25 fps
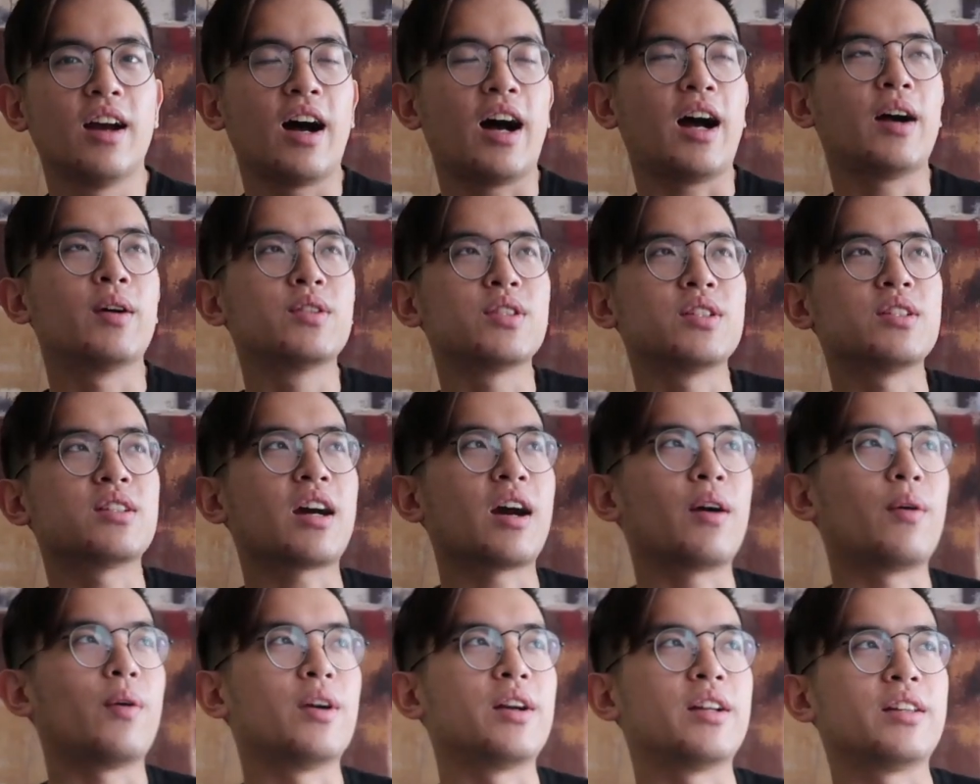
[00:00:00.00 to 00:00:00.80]
I was in
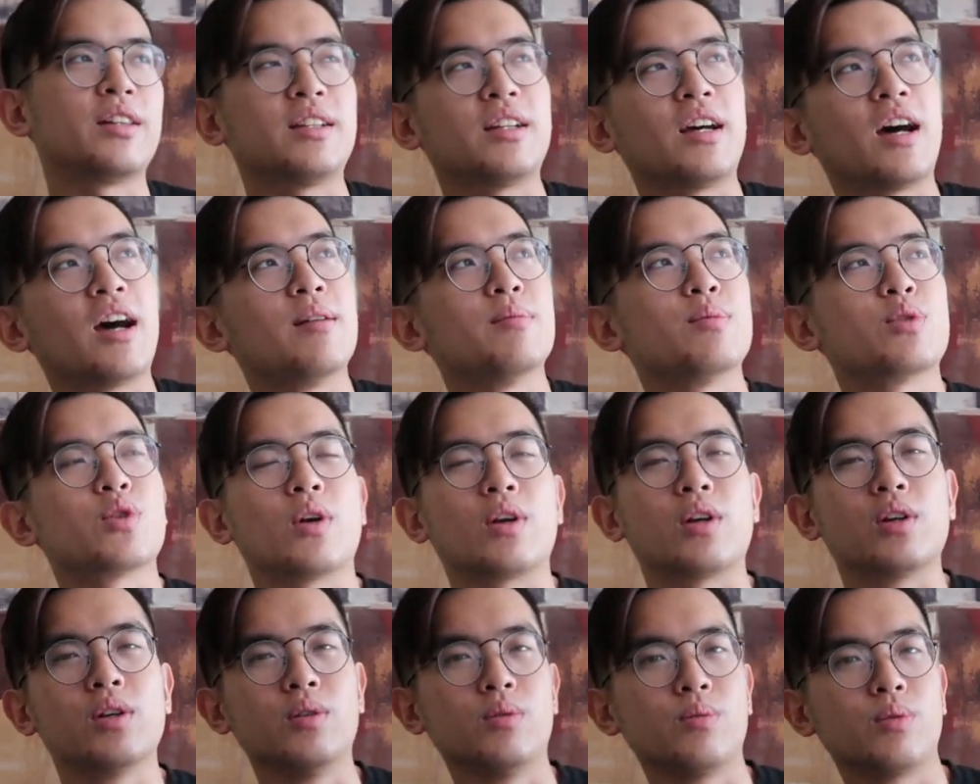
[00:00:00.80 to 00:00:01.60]
Taiwan at the time, so
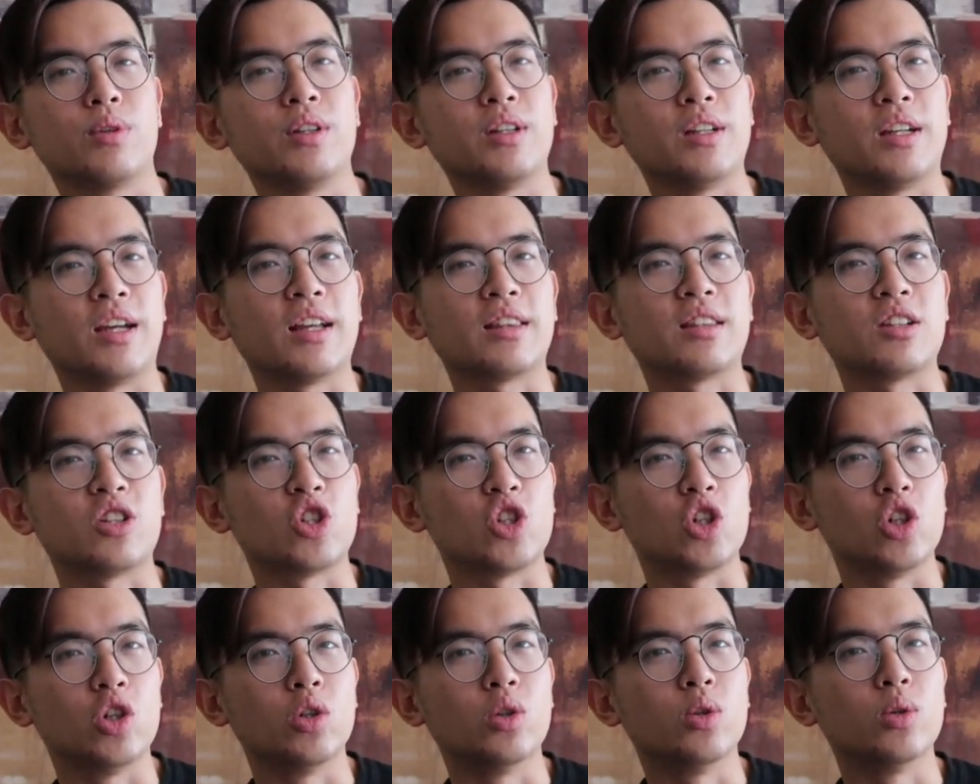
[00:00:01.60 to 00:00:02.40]
I couldn't really get the
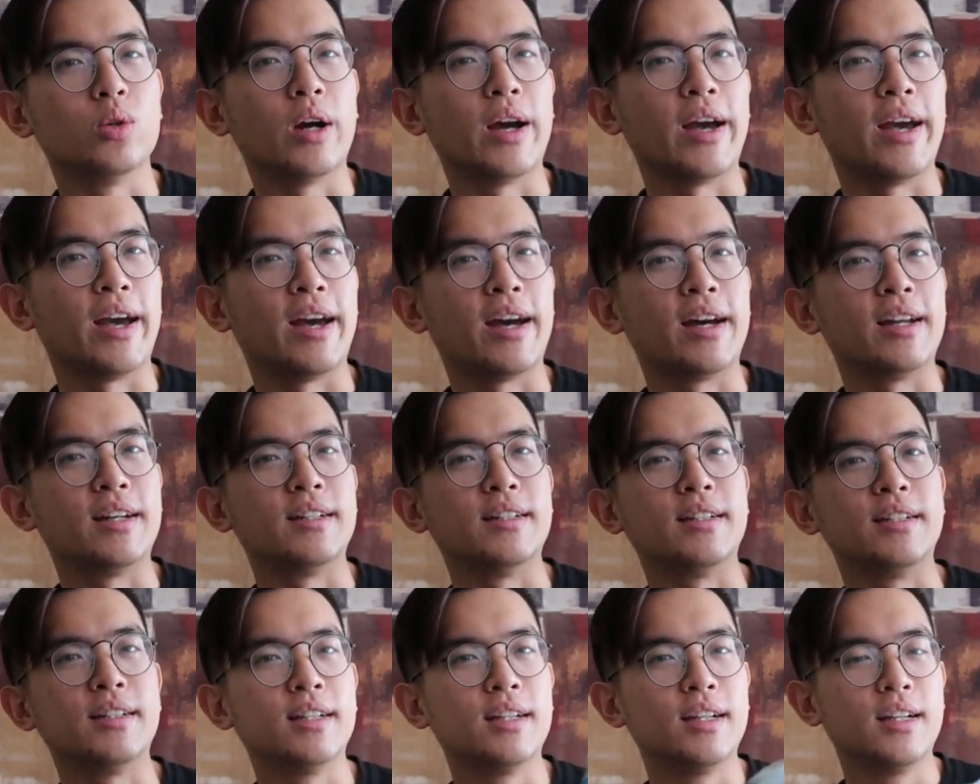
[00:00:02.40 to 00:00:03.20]
shoe,
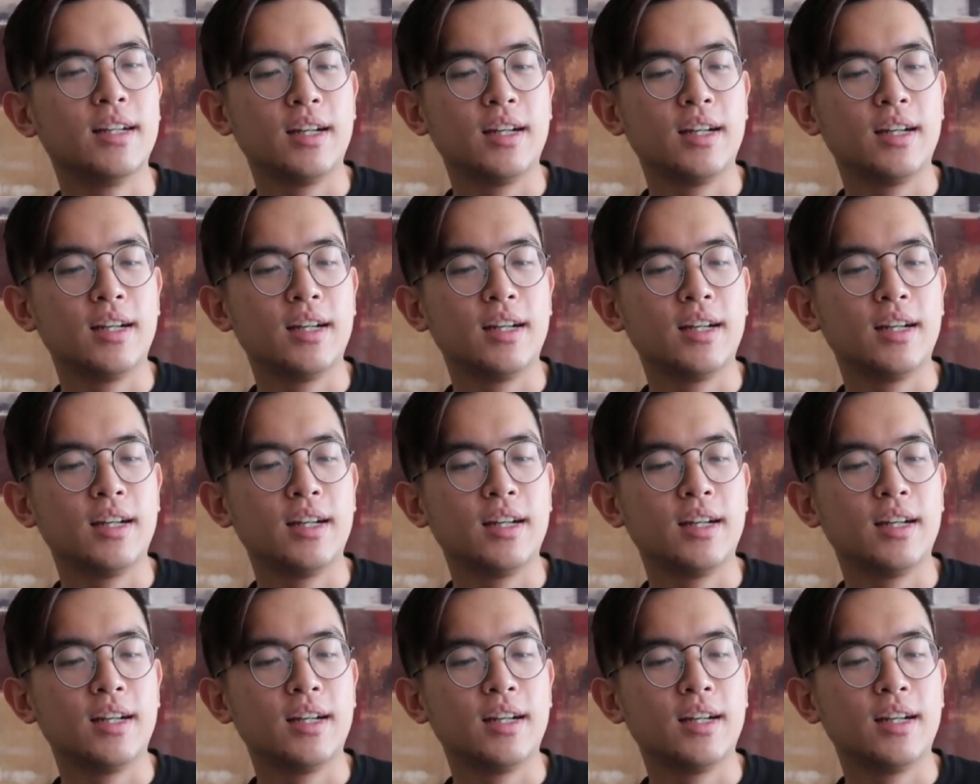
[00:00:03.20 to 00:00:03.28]
and